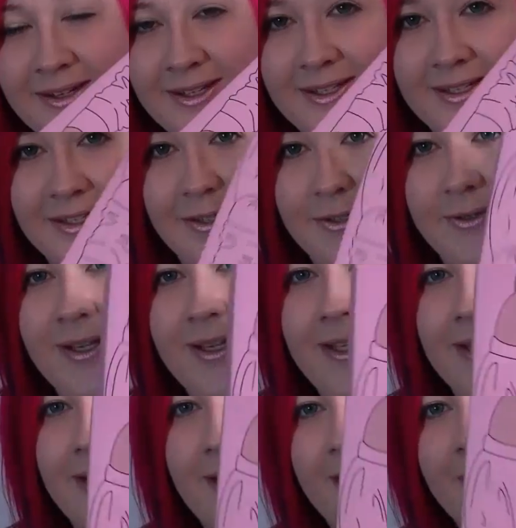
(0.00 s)
So here
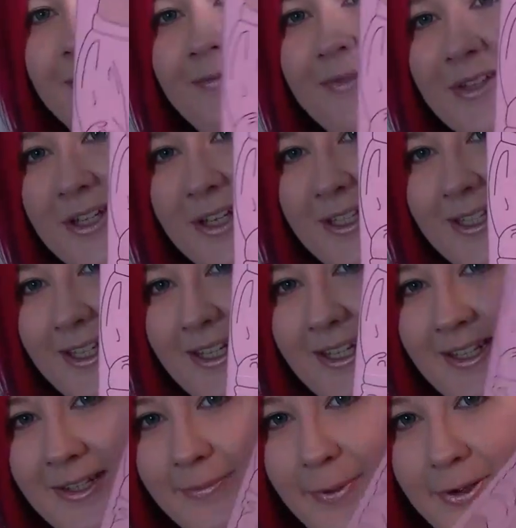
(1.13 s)
they are. As you can
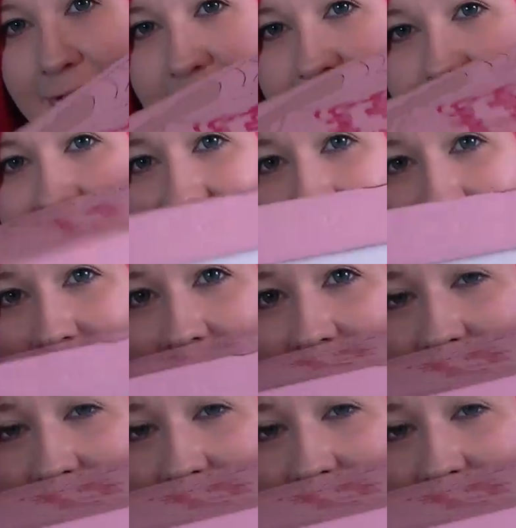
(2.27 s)
see, the box is a hell of a lot